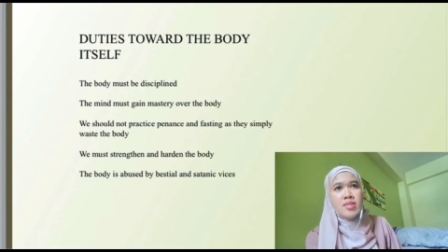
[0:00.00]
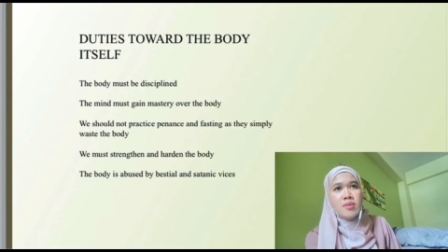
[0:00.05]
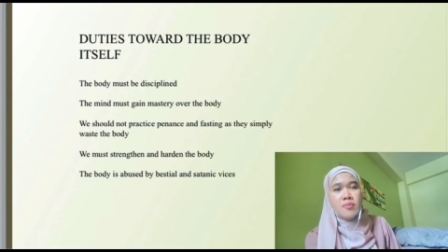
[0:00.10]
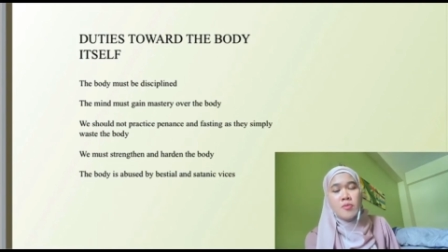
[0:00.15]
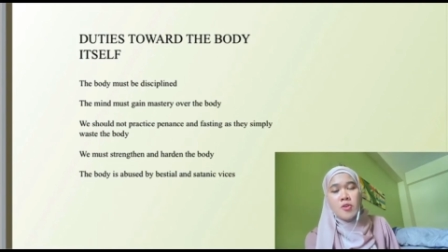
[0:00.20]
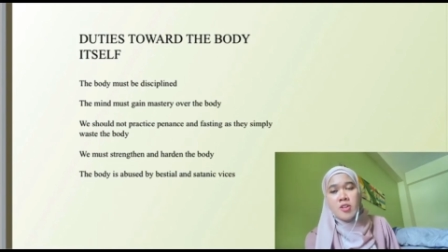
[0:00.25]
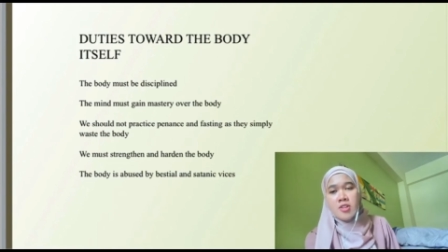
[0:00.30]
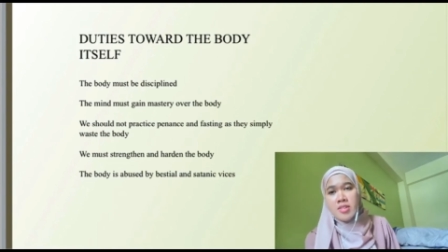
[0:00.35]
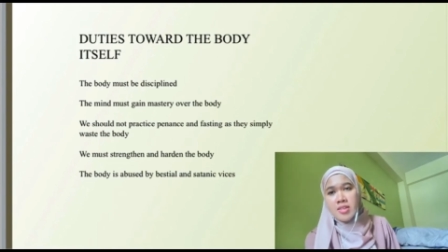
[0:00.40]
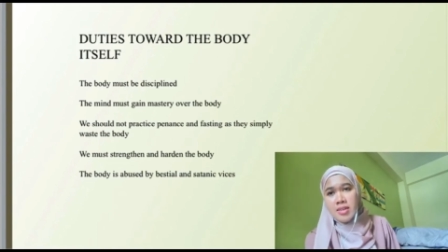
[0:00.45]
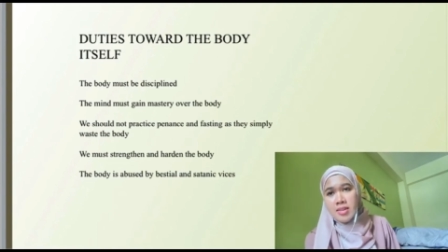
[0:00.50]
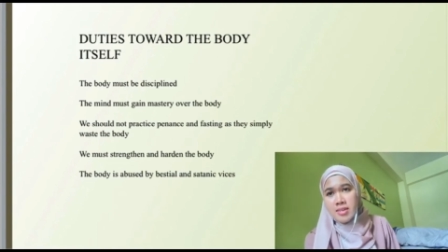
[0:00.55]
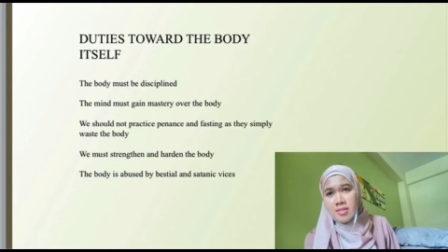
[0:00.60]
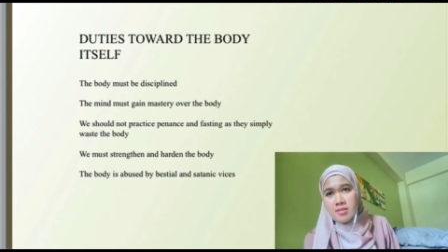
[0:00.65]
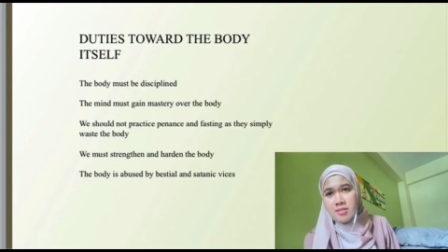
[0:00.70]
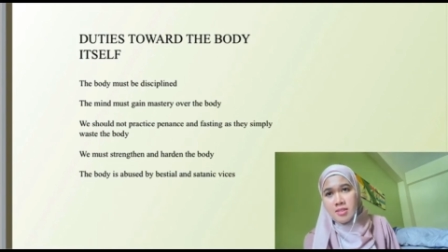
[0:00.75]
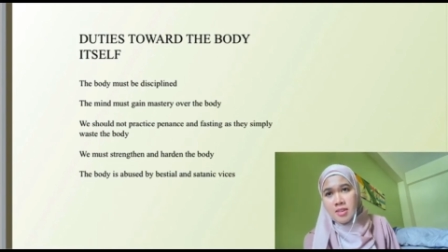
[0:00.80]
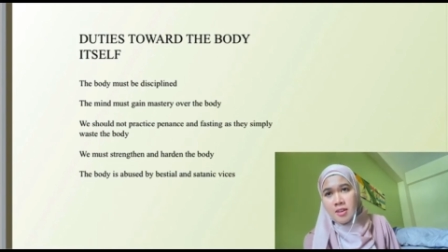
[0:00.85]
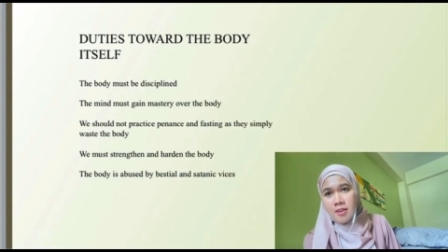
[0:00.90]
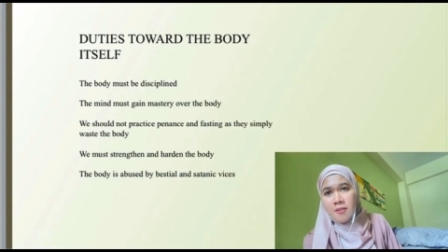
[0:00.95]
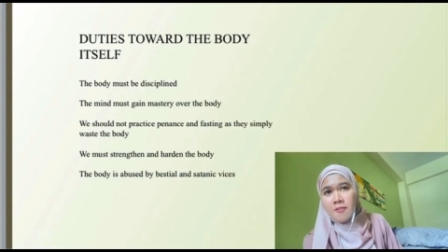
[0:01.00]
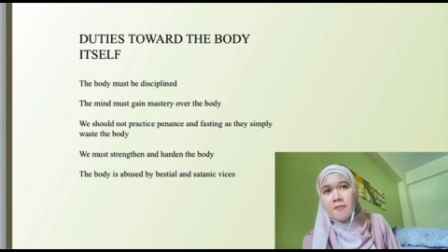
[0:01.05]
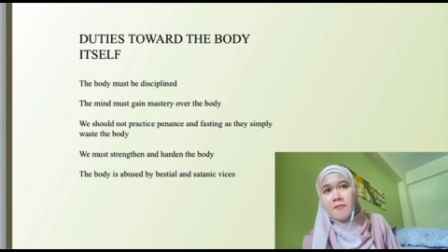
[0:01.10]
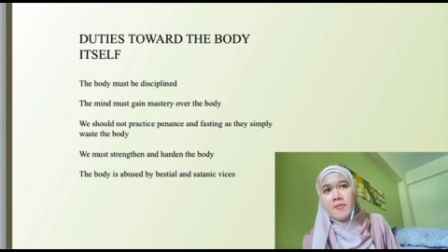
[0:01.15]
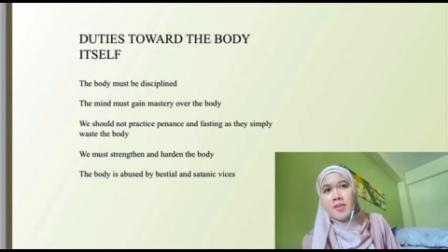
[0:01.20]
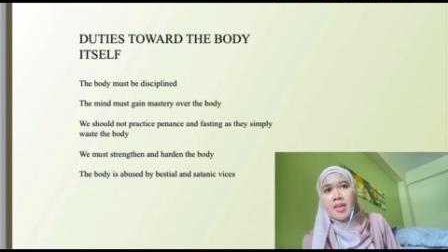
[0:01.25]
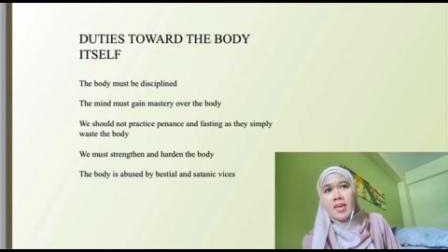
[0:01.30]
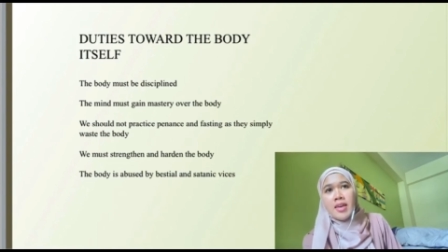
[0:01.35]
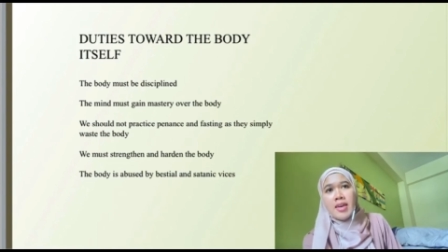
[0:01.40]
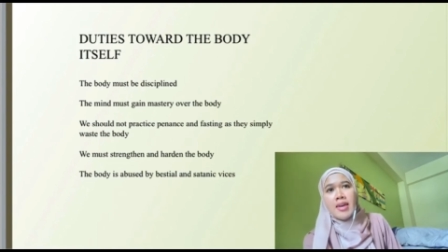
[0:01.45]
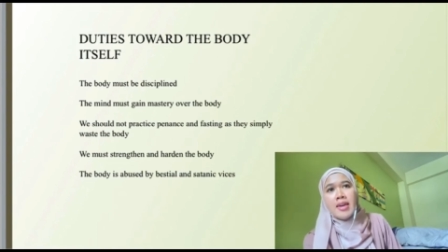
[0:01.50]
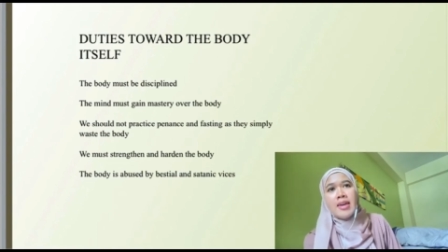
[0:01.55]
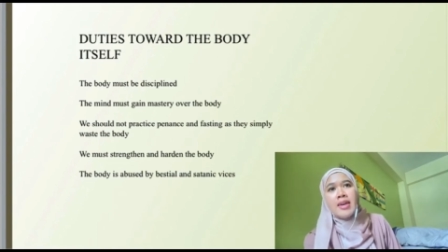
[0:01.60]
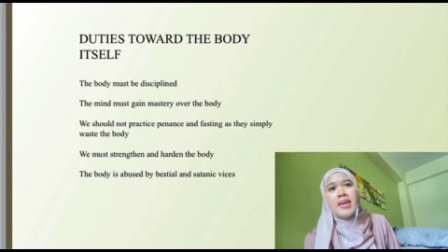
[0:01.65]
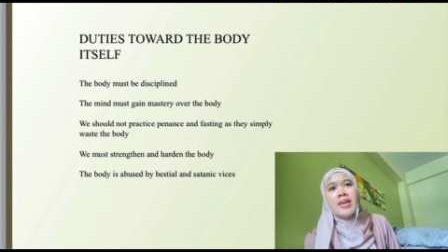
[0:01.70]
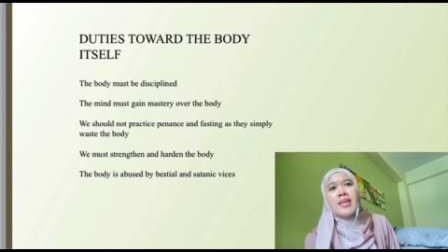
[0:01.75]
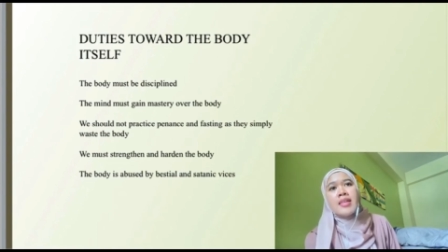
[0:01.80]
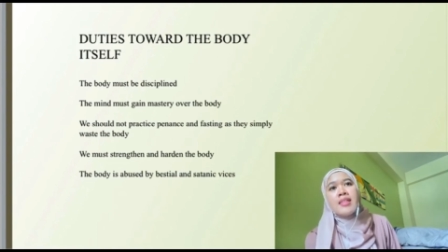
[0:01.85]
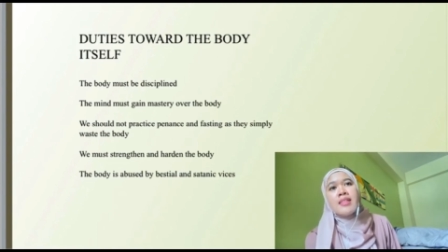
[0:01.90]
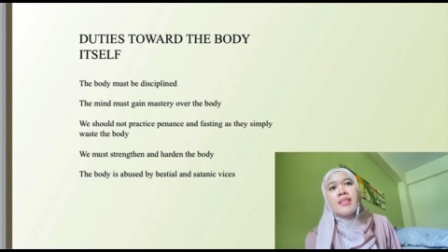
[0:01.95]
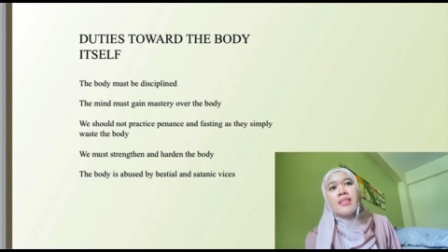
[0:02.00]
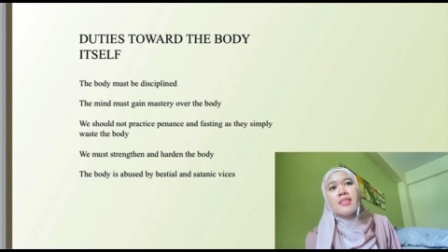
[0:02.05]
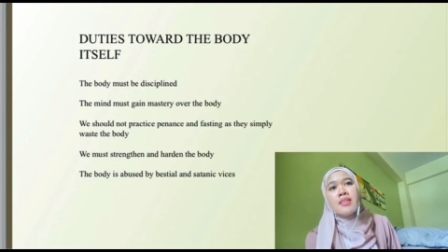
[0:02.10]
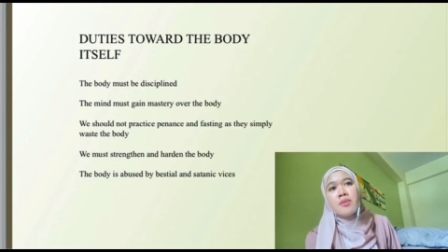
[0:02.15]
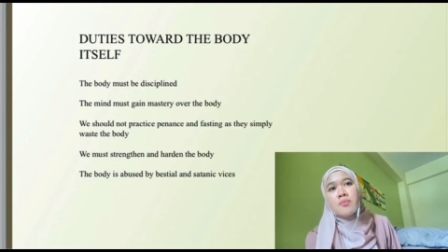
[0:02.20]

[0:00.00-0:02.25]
the body itself, and